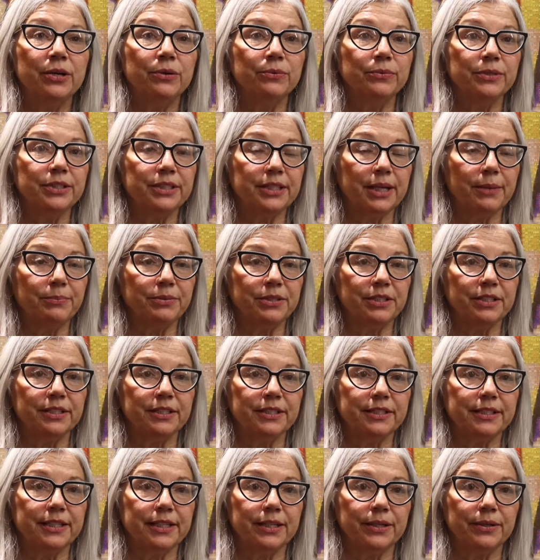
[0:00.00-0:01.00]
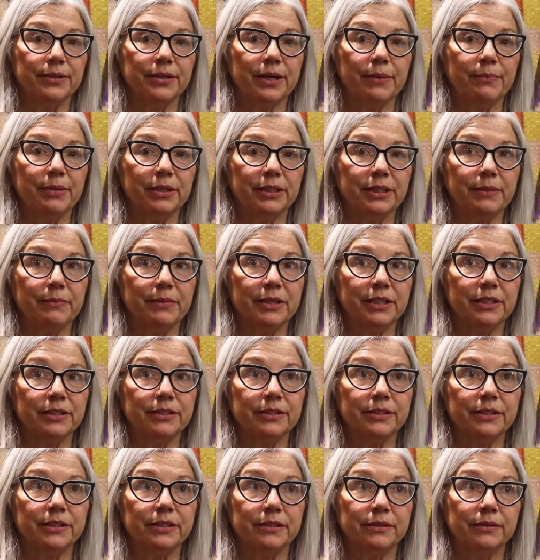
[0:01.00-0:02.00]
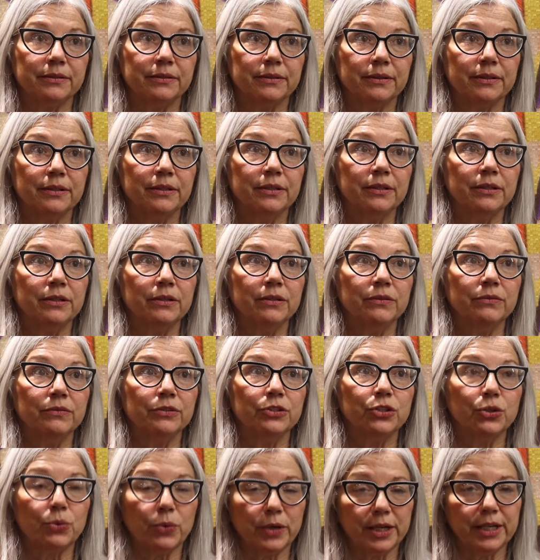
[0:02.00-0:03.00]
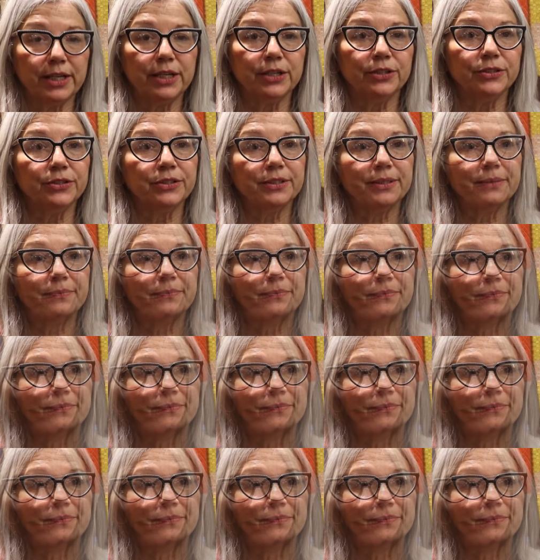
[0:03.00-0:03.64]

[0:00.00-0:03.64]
receptionist here at Billy Mills for 20 years.